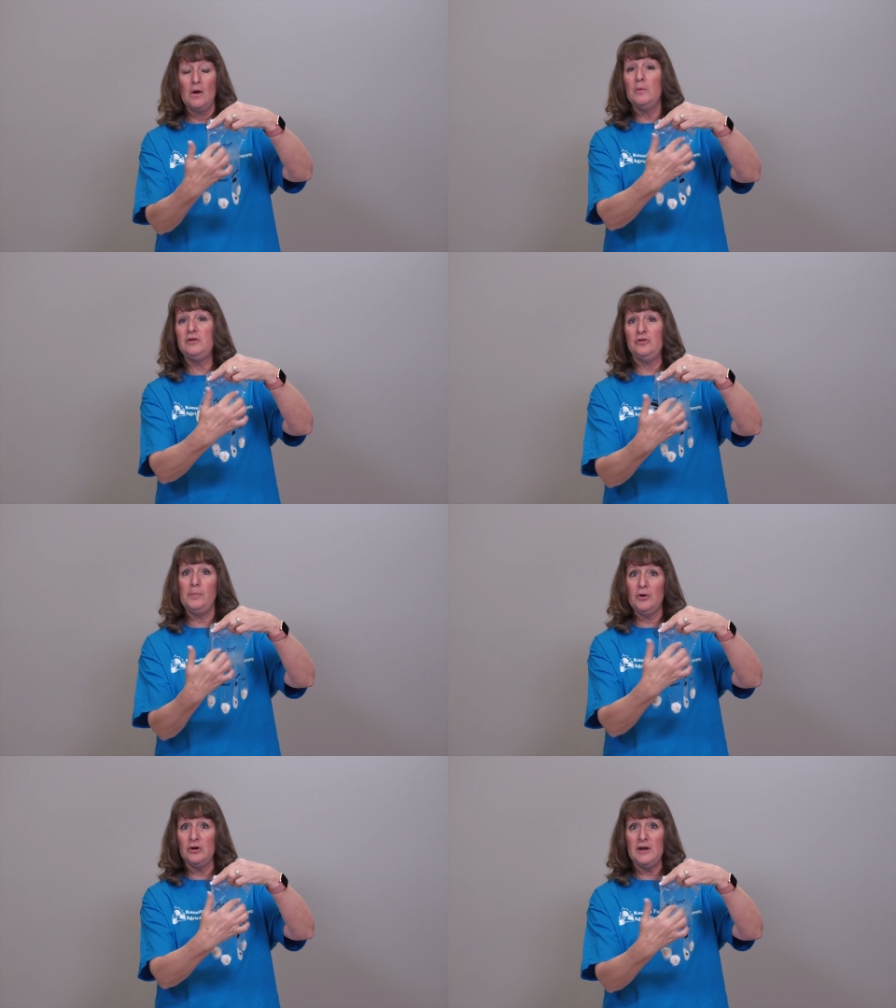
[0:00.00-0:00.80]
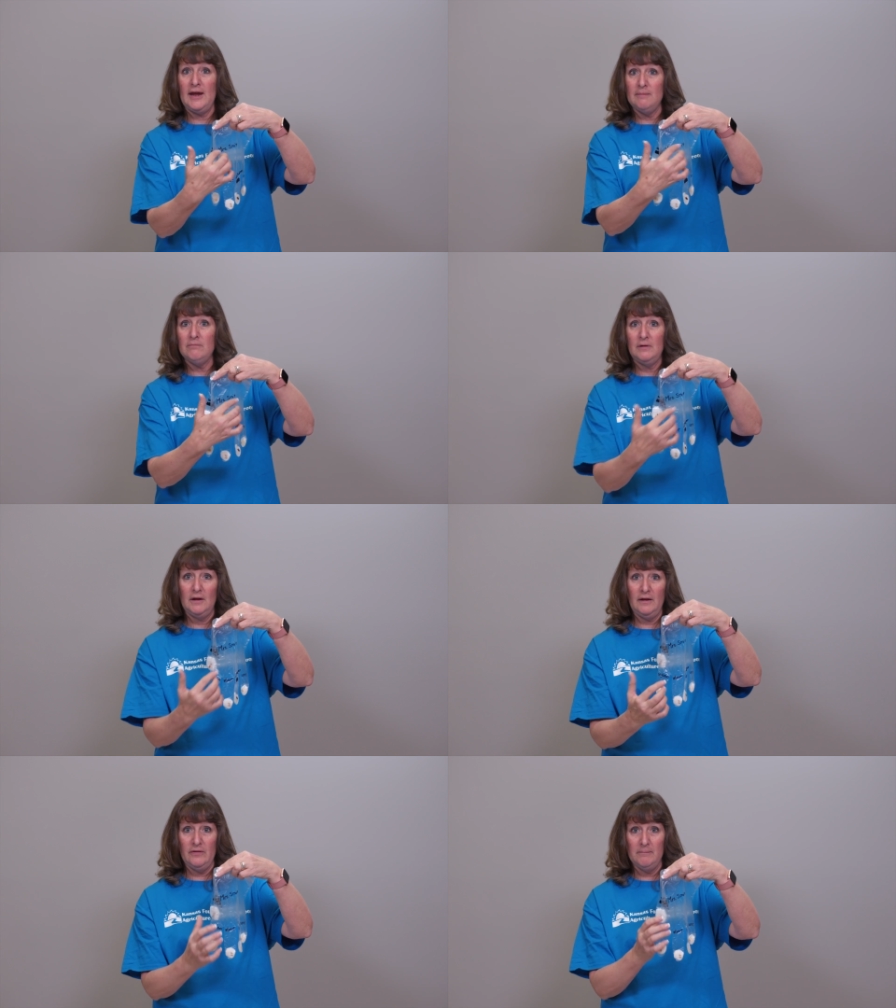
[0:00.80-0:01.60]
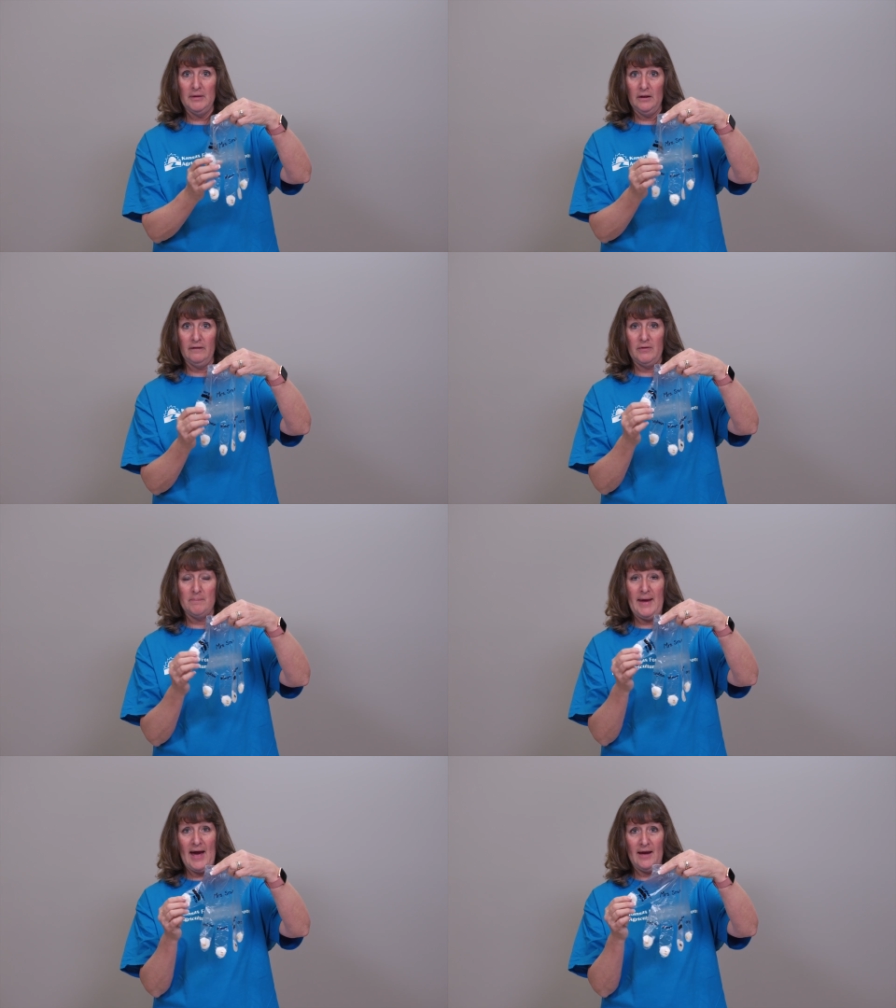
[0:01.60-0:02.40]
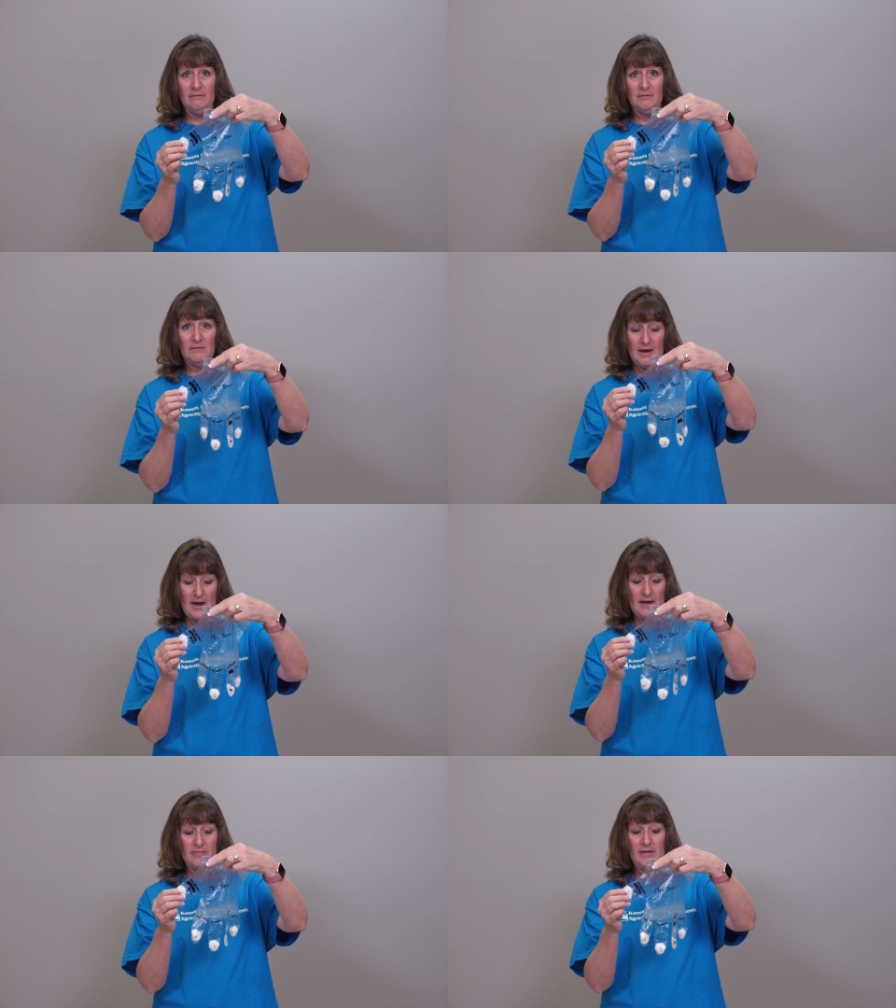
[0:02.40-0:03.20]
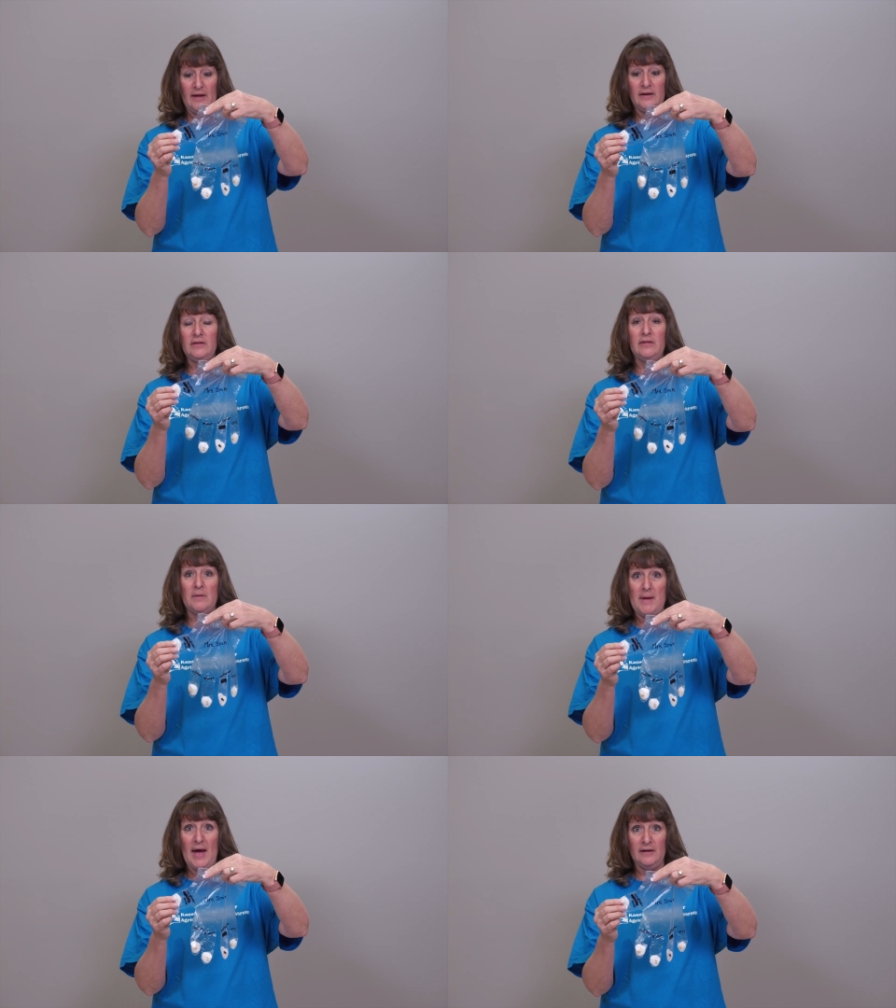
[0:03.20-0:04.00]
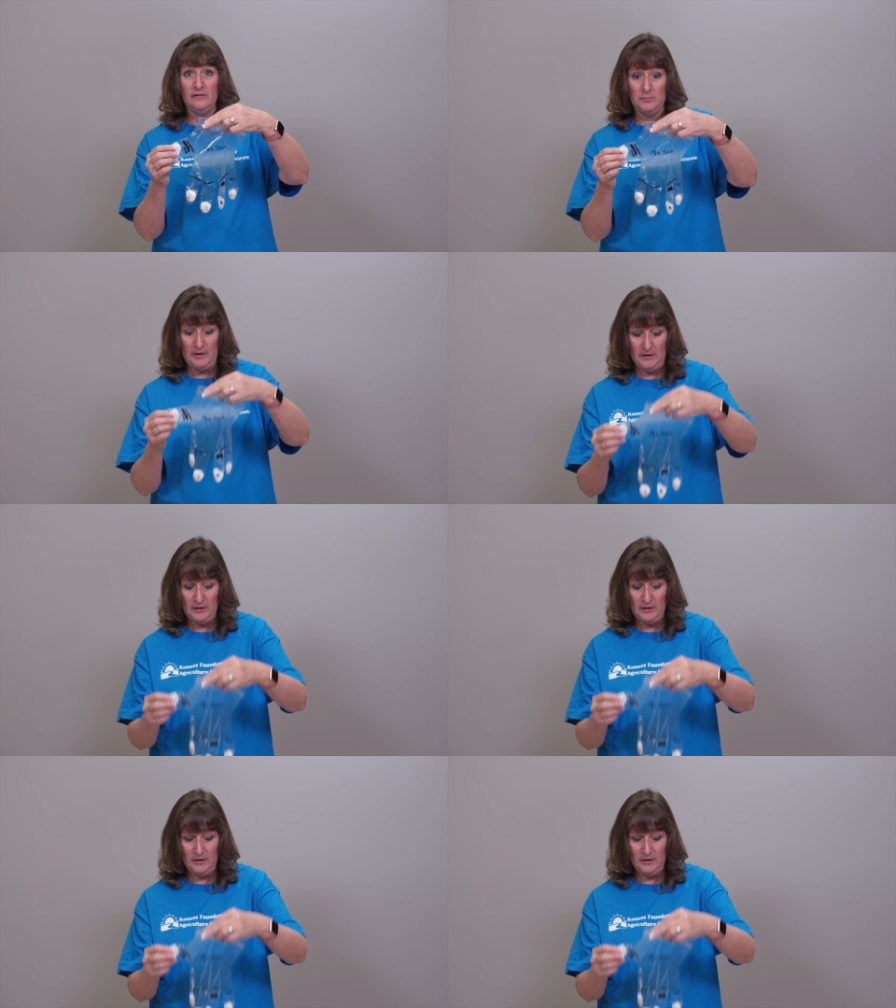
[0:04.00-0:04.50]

We do put our name in the middle of the bag, and then the bag is ready